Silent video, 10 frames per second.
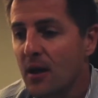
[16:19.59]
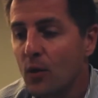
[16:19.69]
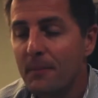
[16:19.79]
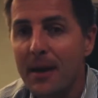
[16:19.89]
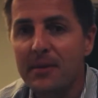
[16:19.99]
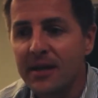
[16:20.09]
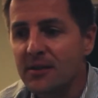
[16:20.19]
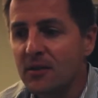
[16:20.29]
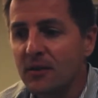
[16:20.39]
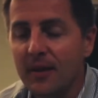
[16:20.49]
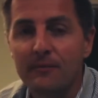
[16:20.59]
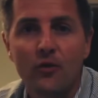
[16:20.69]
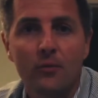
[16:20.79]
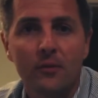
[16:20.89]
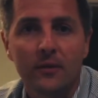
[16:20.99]
well, maybe enter
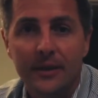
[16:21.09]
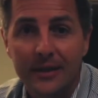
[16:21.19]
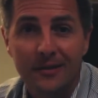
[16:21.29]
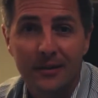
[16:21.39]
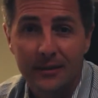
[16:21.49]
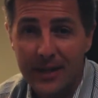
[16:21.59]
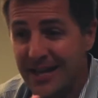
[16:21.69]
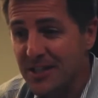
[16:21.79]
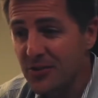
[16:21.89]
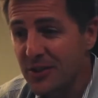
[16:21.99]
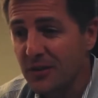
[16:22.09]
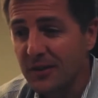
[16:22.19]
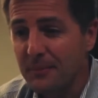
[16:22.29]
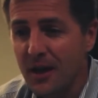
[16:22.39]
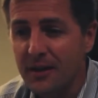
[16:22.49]
into
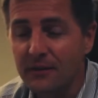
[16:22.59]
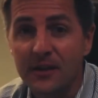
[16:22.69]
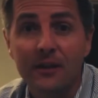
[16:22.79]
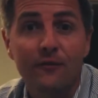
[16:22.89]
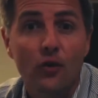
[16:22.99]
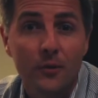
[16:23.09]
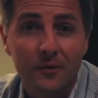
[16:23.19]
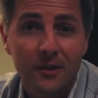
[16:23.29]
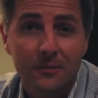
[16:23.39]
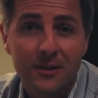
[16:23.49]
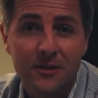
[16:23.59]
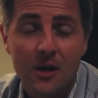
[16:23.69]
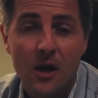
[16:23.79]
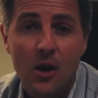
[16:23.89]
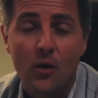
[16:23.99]
some kind of informal settlement
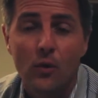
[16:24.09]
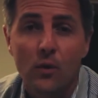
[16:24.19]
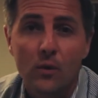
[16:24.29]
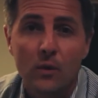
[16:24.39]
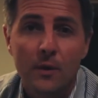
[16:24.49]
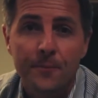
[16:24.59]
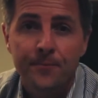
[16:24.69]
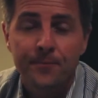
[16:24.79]
or